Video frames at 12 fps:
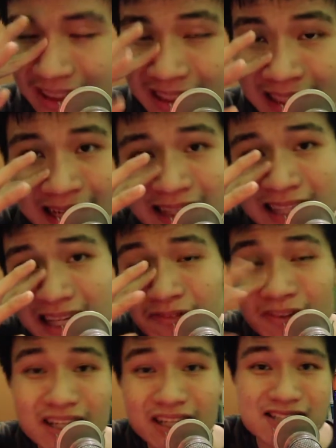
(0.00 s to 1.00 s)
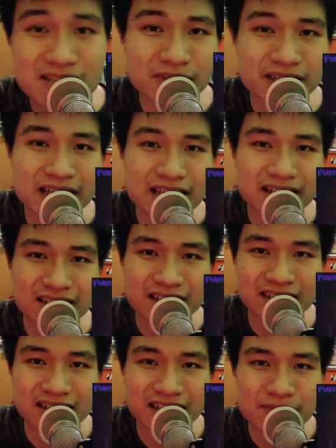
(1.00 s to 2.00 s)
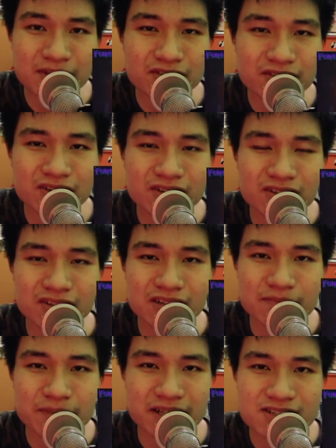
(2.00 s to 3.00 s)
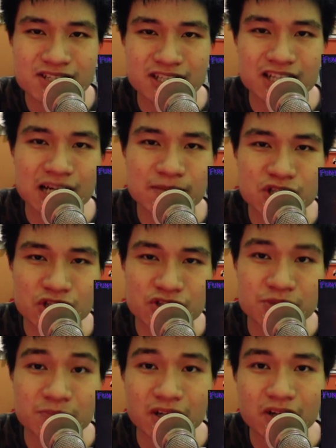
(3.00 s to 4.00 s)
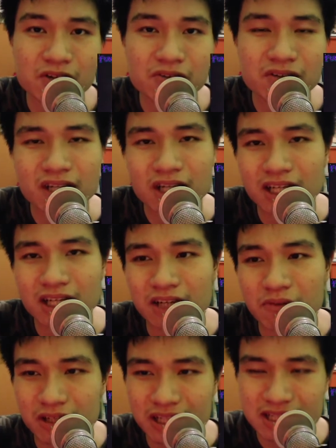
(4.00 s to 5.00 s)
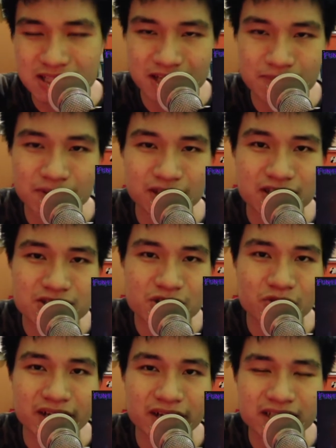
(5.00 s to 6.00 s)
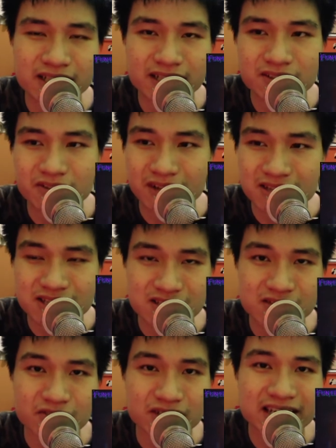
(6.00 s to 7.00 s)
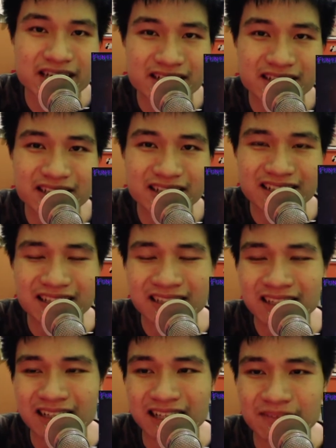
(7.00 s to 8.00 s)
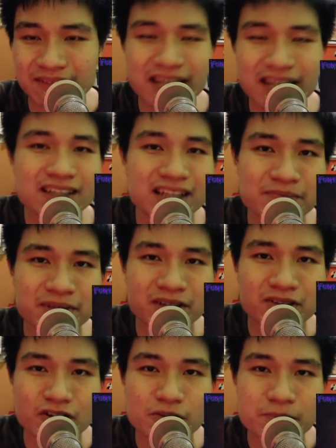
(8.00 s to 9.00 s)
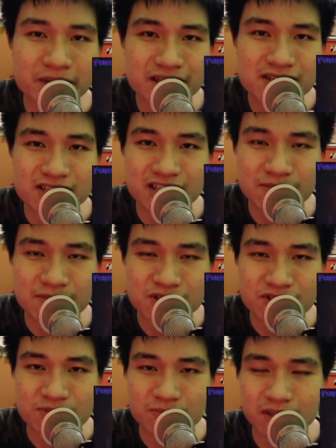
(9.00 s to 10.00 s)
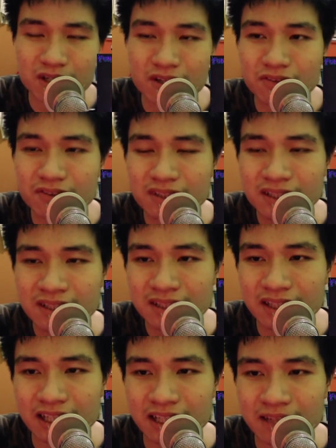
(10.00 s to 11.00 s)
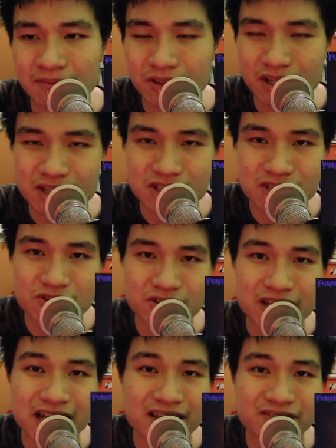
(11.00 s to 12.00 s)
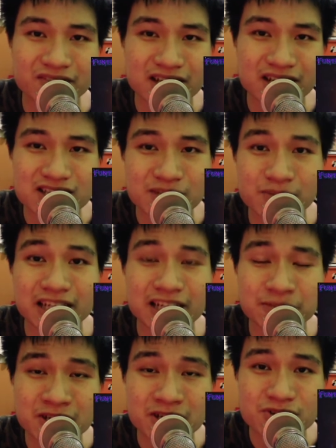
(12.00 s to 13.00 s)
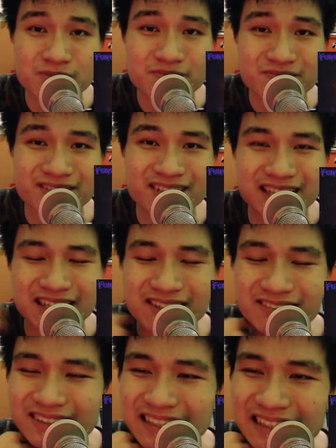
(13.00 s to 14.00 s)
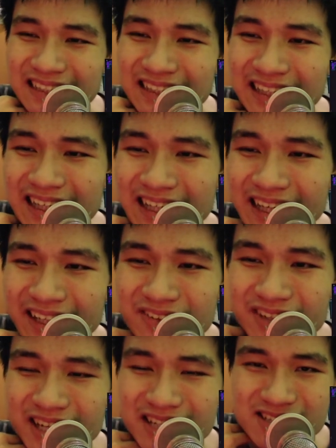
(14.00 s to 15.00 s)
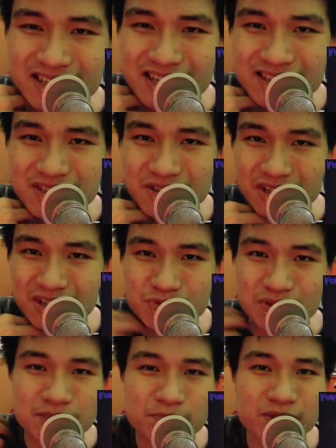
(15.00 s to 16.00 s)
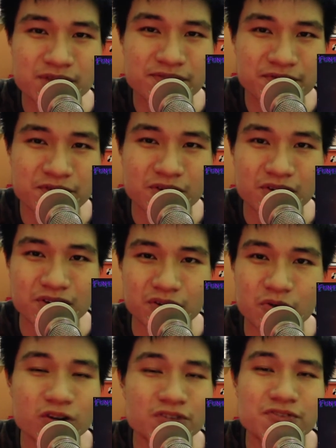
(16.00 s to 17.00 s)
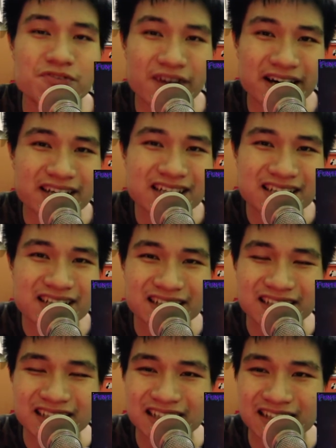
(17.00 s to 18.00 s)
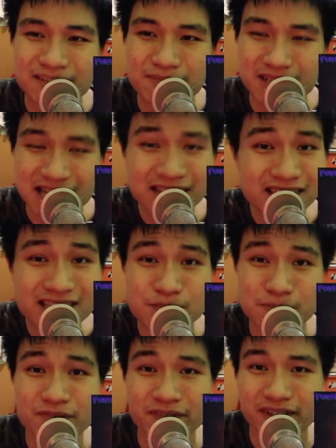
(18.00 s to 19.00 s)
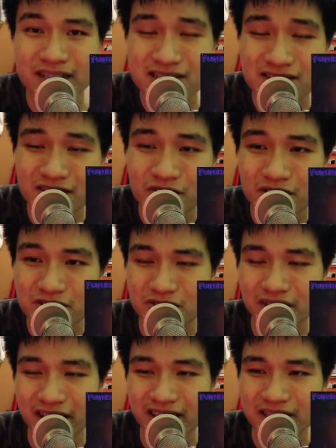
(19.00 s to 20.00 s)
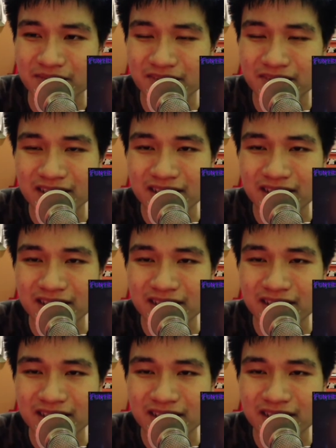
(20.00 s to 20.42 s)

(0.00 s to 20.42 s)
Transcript: yeah, what do you guys think about the... let me know your opinions in the comment section below. What do you guys think about this song right here? Do you guys actually already heard it? Again, let me know your opinions in the comment section below. Do you guys enjoy the... What do you guys think about the animation, you know? And do you guys think that this song is really perfect for Golden Freddy? You know, because I think it's perfect. It's not going to let him...